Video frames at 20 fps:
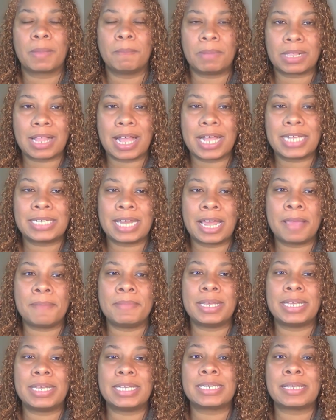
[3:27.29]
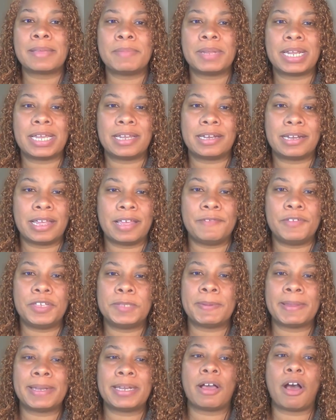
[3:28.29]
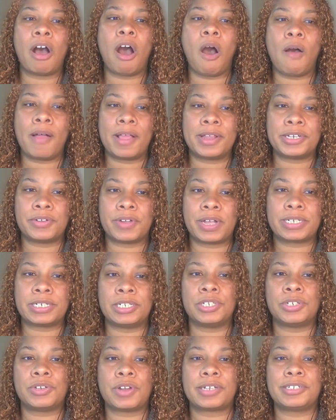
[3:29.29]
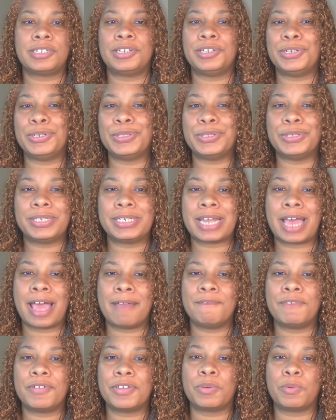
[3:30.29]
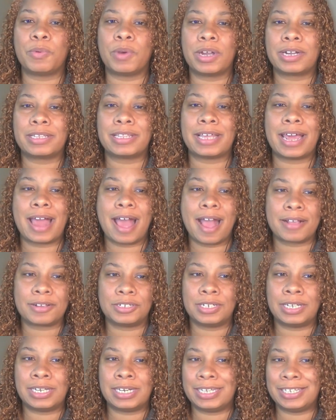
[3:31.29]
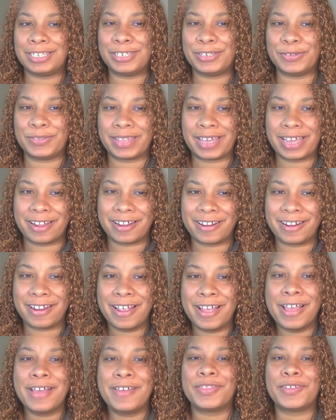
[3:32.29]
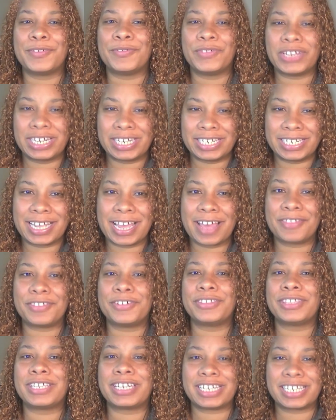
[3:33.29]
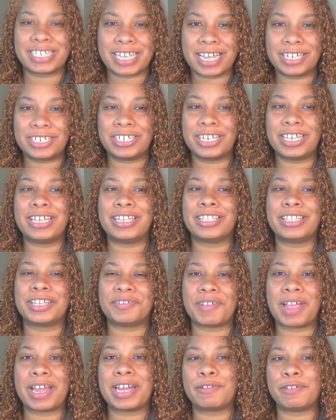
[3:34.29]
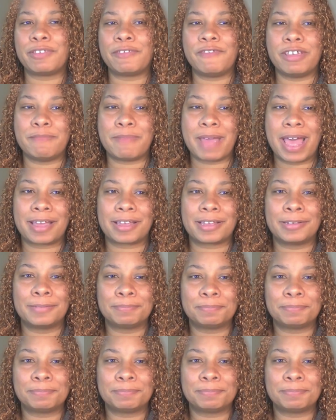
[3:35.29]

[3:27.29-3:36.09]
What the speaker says: But class time is limited. If you spend it all on direct instruction, you lose time for the work that actually needs you there: the reading together, the discussion, the writing with feedback.